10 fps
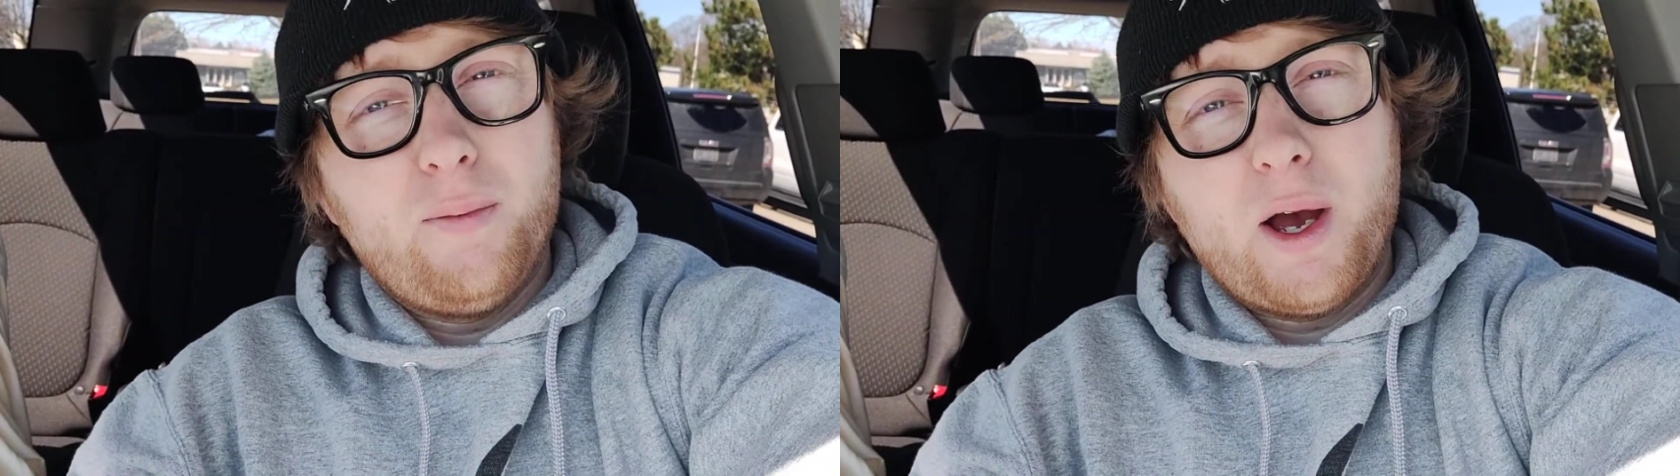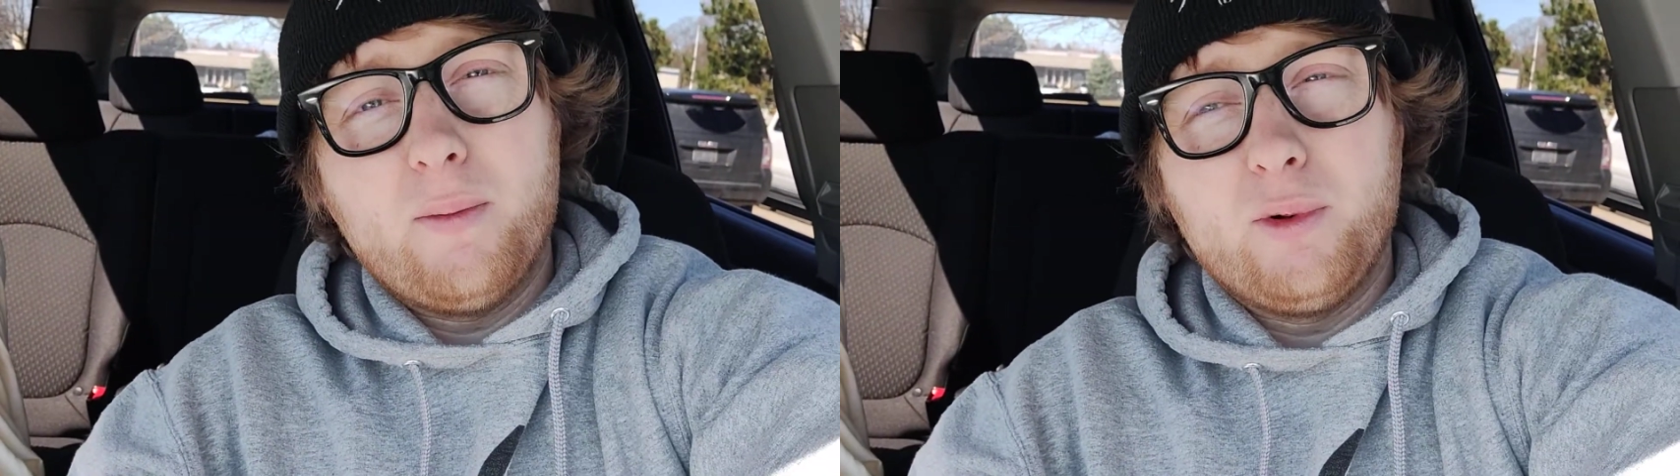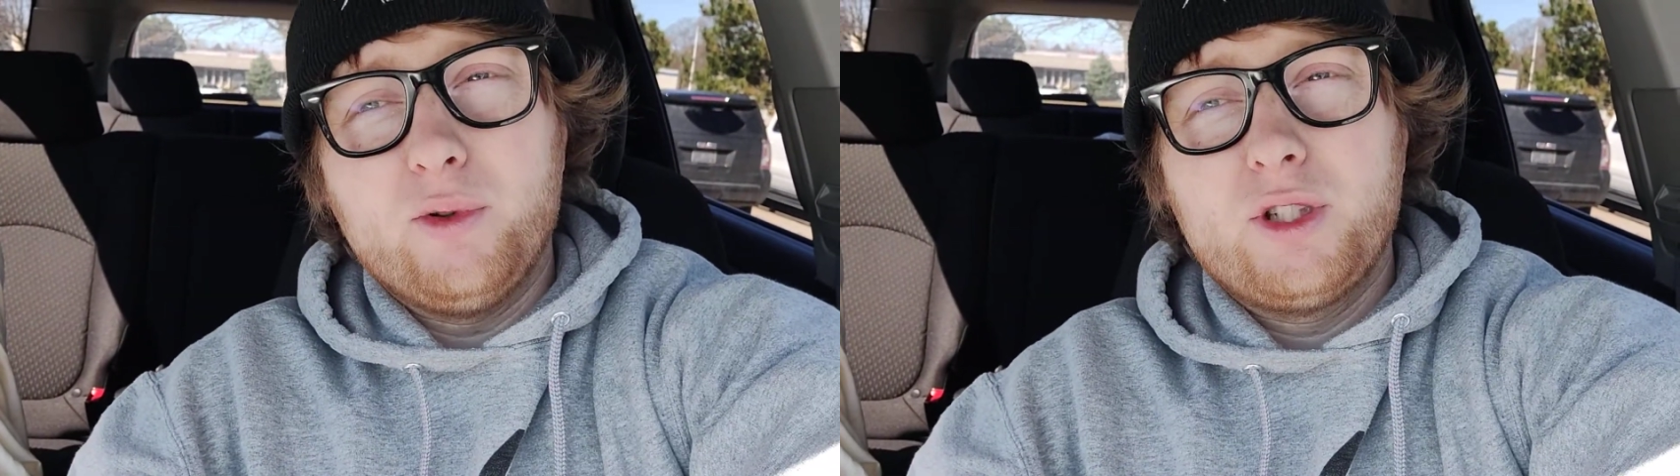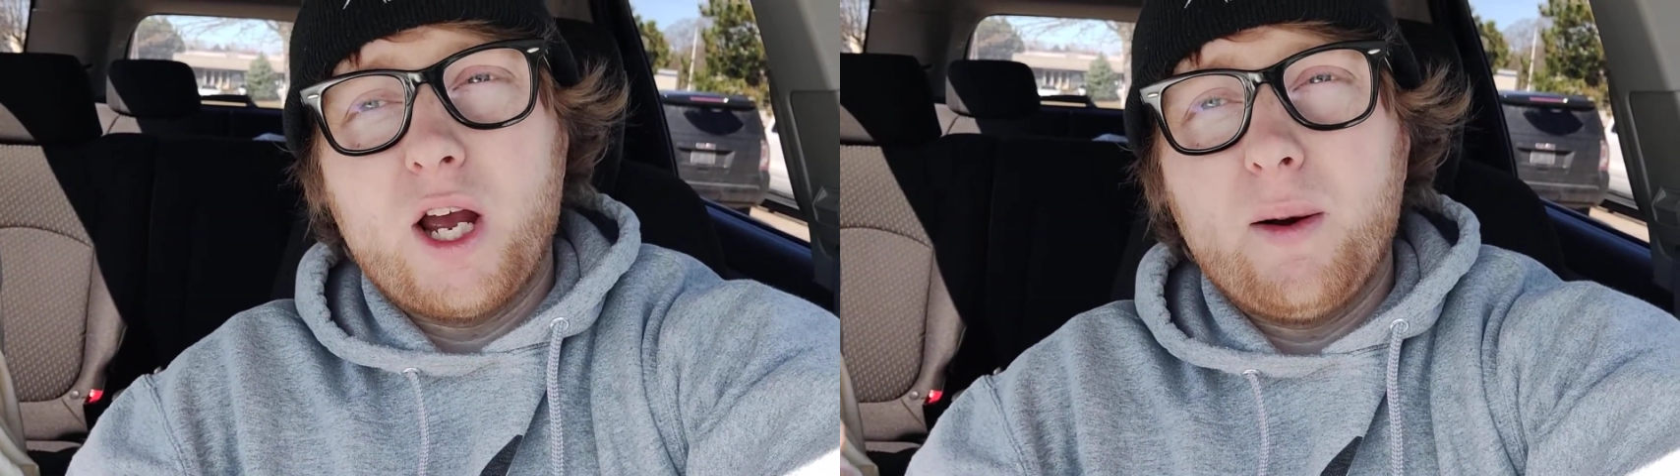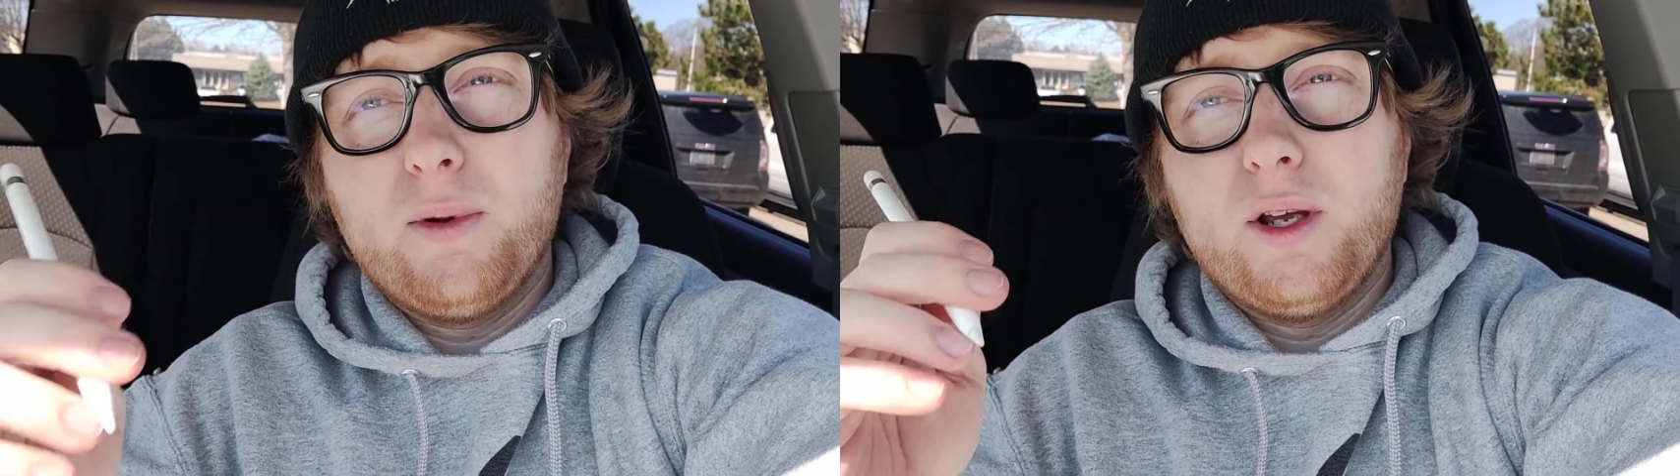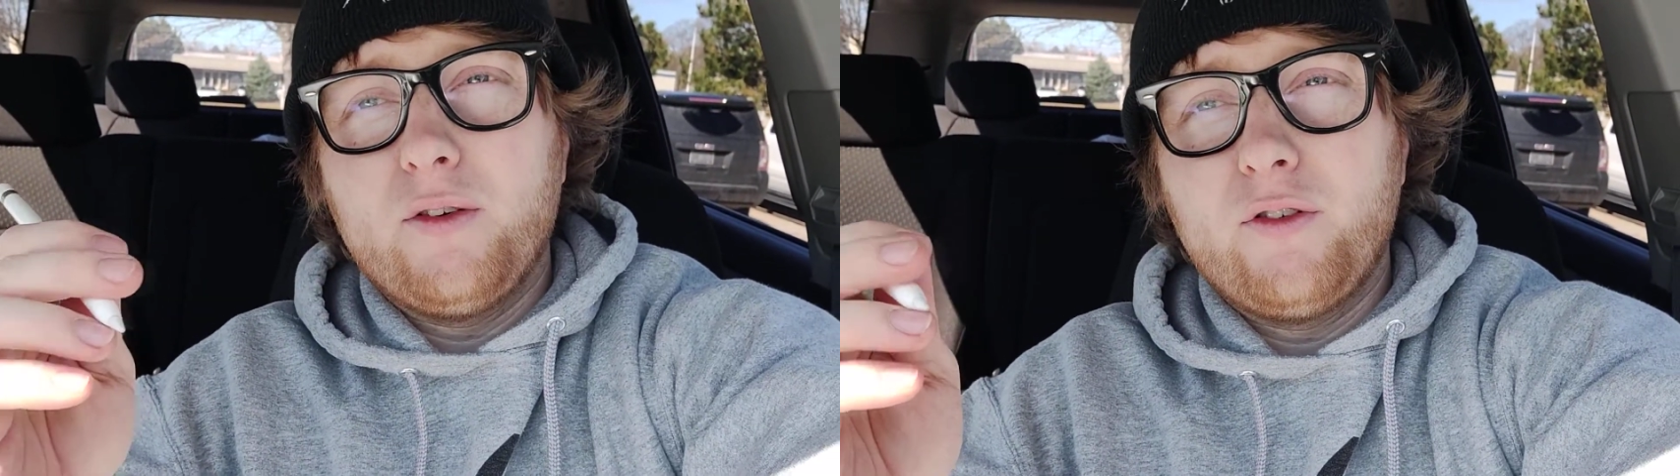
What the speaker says: Bamboo tablet